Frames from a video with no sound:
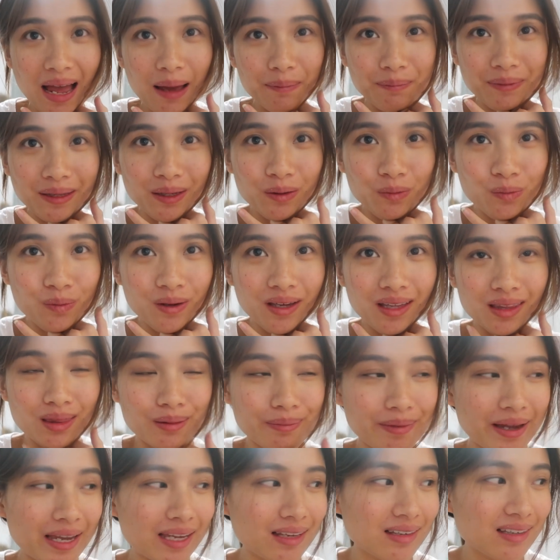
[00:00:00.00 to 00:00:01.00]
happy
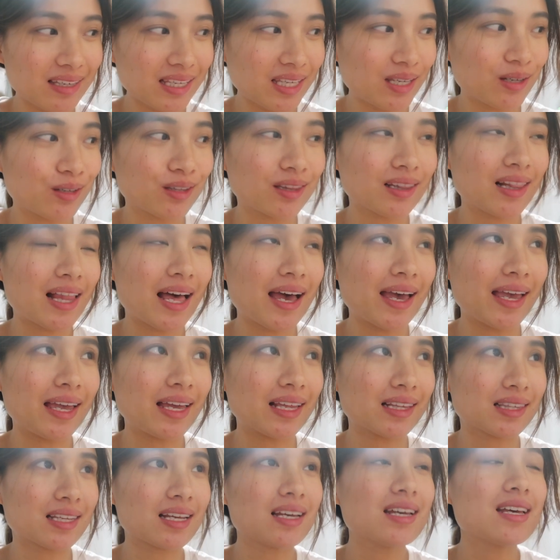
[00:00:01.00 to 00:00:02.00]
with my neon
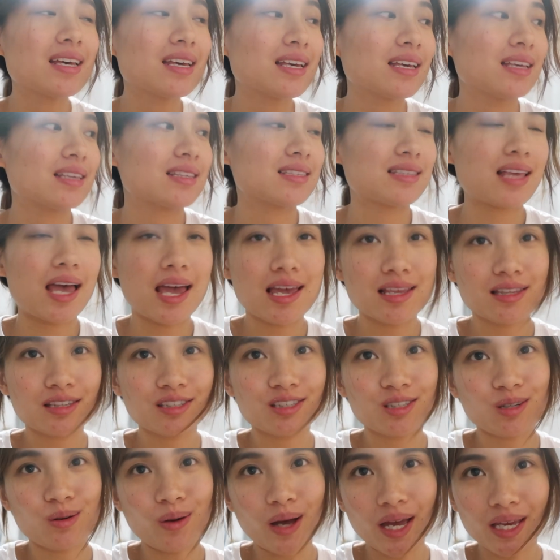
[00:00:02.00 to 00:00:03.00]
light
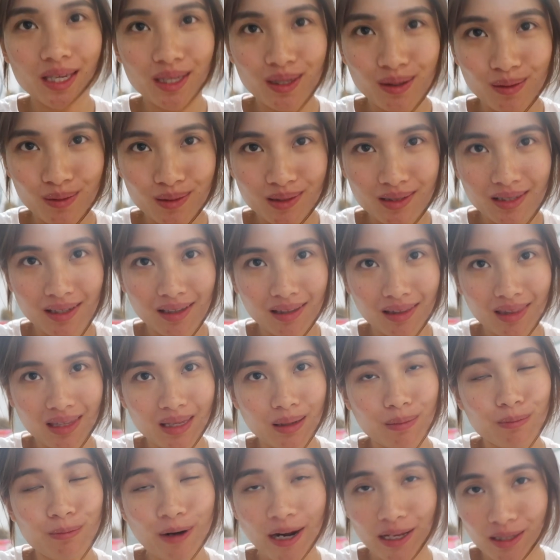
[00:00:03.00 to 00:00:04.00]
sign, so I used
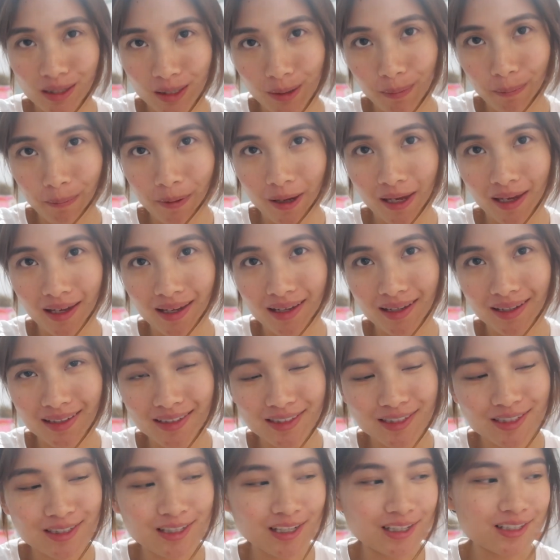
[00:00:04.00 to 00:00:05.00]
the brighter pink
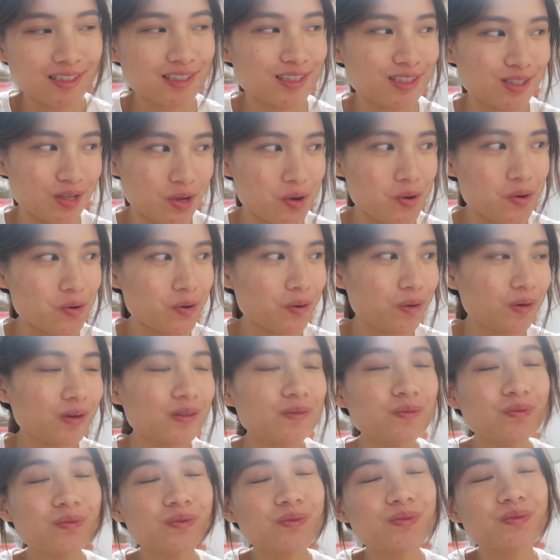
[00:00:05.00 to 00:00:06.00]
just so
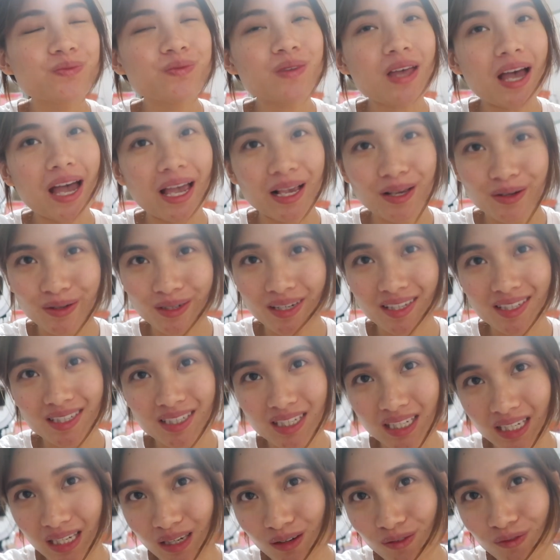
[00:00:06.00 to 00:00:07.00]
I could
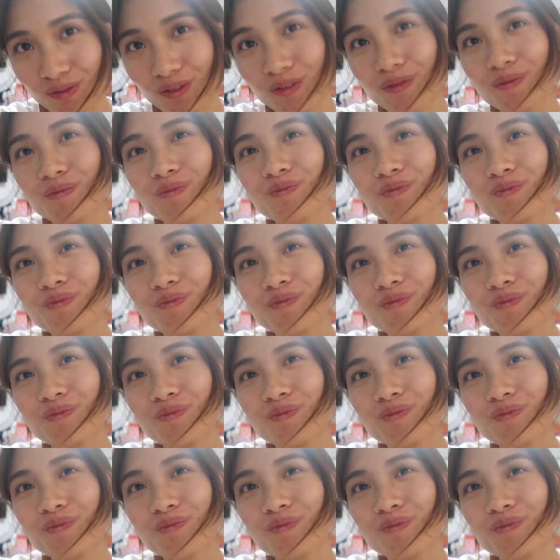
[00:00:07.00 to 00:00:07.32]
achieve